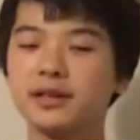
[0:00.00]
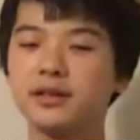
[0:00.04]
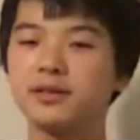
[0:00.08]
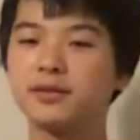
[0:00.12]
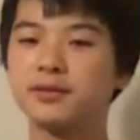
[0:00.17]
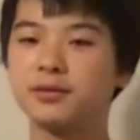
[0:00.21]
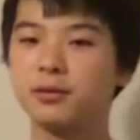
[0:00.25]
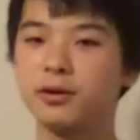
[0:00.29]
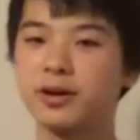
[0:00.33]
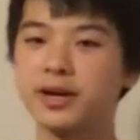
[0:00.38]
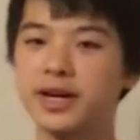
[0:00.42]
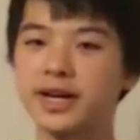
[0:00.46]
a
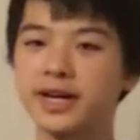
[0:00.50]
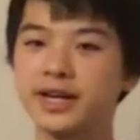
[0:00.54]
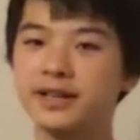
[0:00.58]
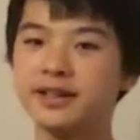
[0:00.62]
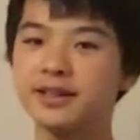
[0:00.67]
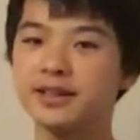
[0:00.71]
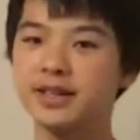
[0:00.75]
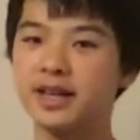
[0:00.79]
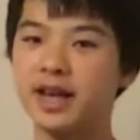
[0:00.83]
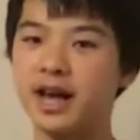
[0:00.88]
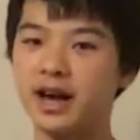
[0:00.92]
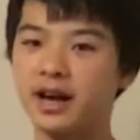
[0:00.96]
forehand
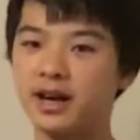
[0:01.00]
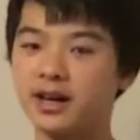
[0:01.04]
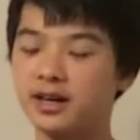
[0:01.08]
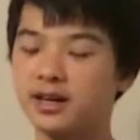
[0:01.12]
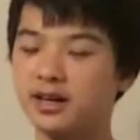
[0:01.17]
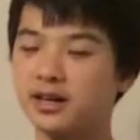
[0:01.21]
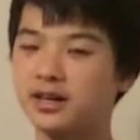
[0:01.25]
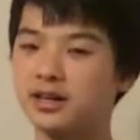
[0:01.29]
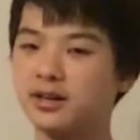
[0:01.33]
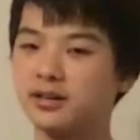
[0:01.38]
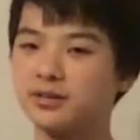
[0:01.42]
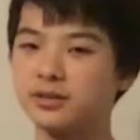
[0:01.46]

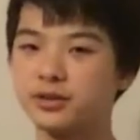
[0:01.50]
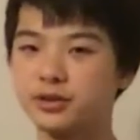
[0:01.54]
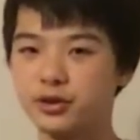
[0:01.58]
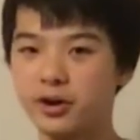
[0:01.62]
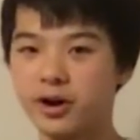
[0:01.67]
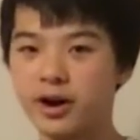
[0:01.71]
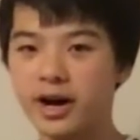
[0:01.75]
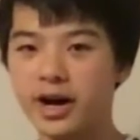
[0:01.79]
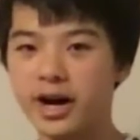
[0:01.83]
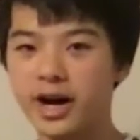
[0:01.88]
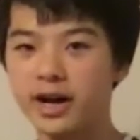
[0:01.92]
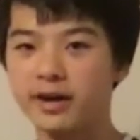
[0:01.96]

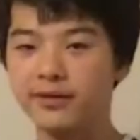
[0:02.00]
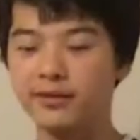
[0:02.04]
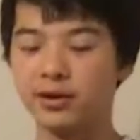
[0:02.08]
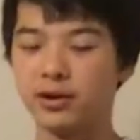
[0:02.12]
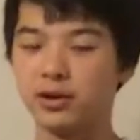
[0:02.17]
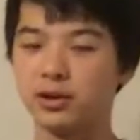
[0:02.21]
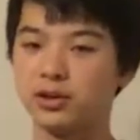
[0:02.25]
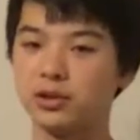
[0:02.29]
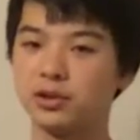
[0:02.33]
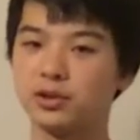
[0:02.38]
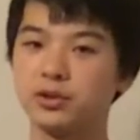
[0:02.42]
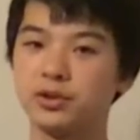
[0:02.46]
drive or
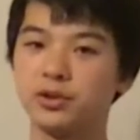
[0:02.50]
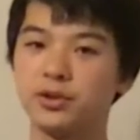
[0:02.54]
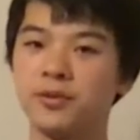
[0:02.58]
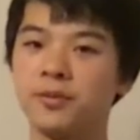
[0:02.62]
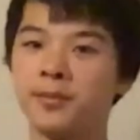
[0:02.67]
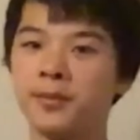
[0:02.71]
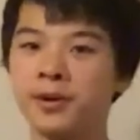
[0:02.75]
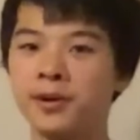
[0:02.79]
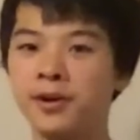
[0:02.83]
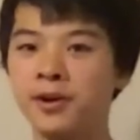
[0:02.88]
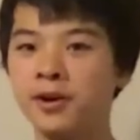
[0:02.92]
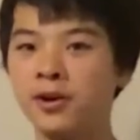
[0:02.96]
loop
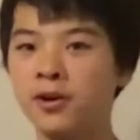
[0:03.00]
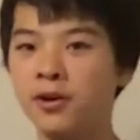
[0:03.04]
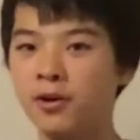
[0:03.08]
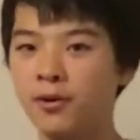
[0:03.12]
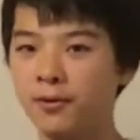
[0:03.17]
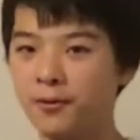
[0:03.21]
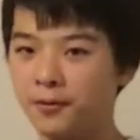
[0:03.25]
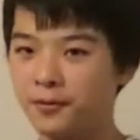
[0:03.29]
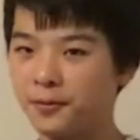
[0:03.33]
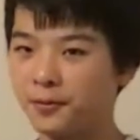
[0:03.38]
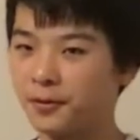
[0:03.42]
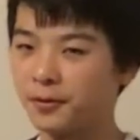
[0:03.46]

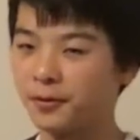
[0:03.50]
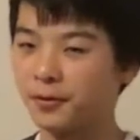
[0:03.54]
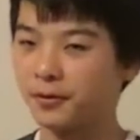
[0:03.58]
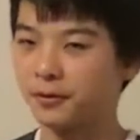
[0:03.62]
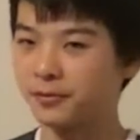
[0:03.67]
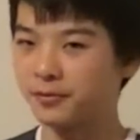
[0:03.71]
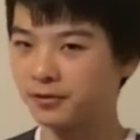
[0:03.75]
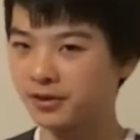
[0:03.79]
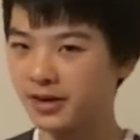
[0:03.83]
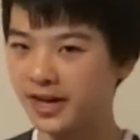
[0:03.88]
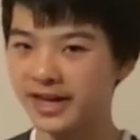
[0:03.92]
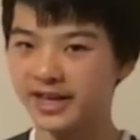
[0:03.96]
or
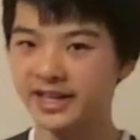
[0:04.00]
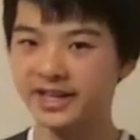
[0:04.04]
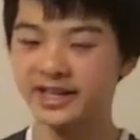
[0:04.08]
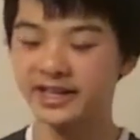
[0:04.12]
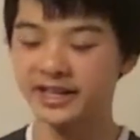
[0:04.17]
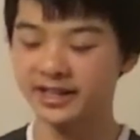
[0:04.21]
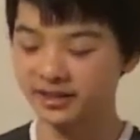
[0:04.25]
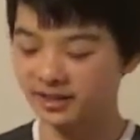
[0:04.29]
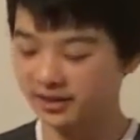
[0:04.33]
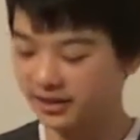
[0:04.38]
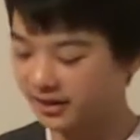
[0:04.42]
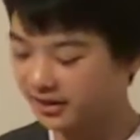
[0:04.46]
flat
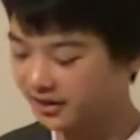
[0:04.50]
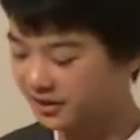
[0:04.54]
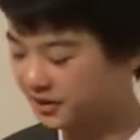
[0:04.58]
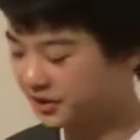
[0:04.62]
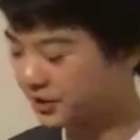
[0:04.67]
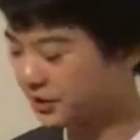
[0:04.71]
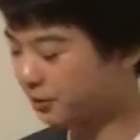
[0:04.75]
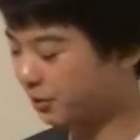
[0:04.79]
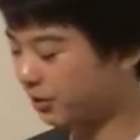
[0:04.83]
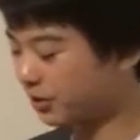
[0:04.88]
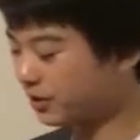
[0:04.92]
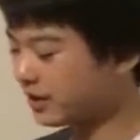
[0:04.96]
hit,
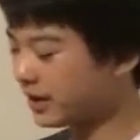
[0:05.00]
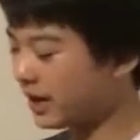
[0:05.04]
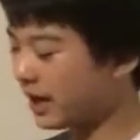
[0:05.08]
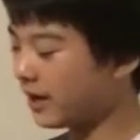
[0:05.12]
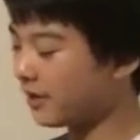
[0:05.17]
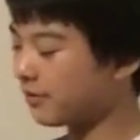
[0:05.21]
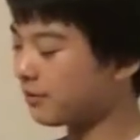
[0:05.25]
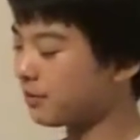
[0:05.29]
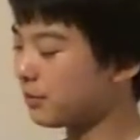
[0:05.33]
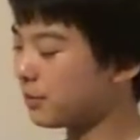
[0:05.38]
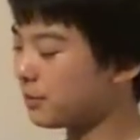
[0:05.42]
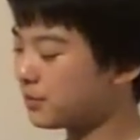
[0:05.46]
you want to
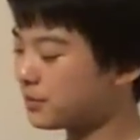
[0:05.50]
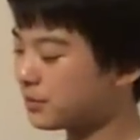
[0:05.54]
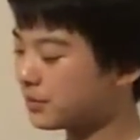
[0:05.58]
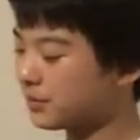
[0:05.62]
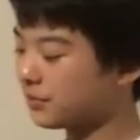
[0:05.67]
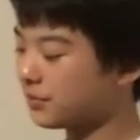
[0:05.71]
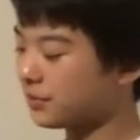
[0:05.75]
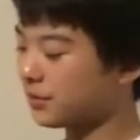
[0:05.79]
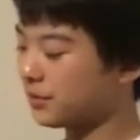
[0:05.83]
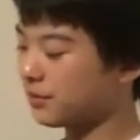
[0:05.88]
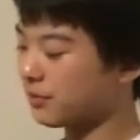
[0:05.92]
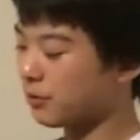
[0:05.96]
have most of
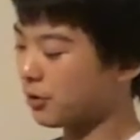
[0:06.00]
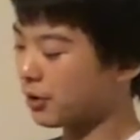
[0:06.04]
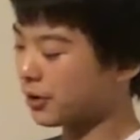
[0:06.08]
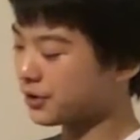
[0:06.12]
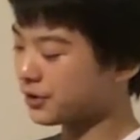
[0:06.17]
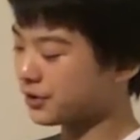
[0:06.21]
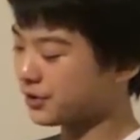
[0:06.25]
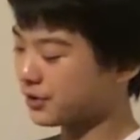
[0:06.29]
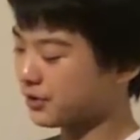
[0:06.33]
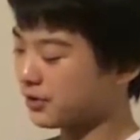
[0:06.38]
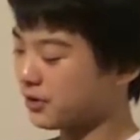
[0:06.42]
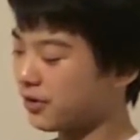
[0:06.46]
your
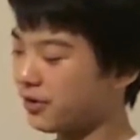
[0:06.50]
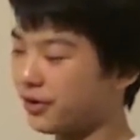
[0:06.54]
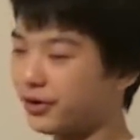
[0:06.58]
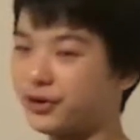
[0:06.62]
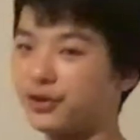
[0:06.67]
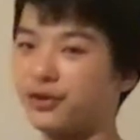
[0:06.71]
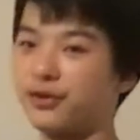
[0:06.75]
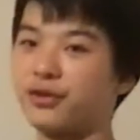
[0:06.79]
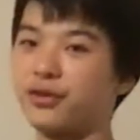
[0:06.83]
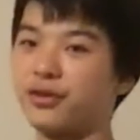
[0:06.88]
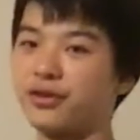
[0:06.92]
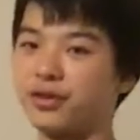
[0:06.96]
pressure on
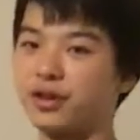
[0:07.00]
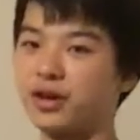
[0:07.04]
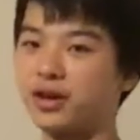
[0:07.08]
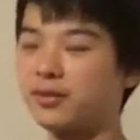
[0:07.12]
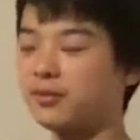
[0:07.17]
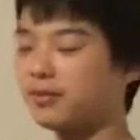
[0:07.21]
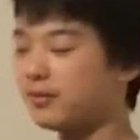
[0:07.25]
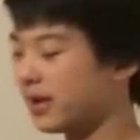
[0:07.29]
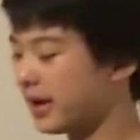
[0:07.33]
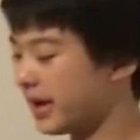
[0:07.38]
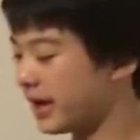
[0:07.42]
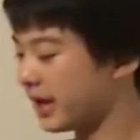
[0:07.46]
your thumb
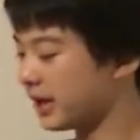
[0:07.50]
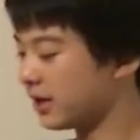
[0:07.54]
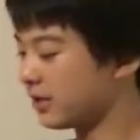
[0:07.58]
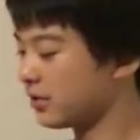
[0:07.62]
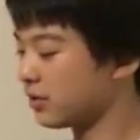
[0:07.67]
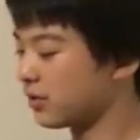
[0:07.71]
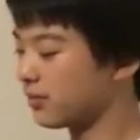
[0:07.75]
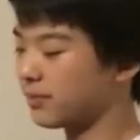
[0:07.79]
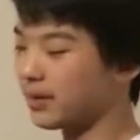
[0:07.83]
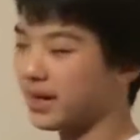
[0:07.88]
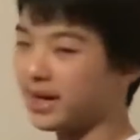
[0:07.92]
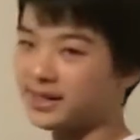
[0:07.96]
and
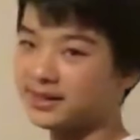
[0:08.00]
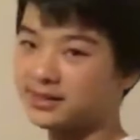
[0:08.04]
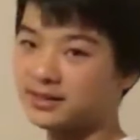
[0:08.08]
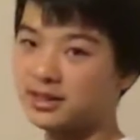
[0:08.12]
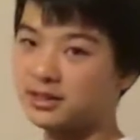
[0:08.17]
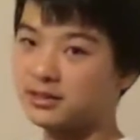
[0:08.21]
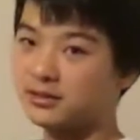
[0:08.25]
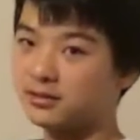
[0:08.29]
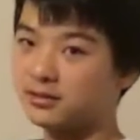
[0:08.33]
your backside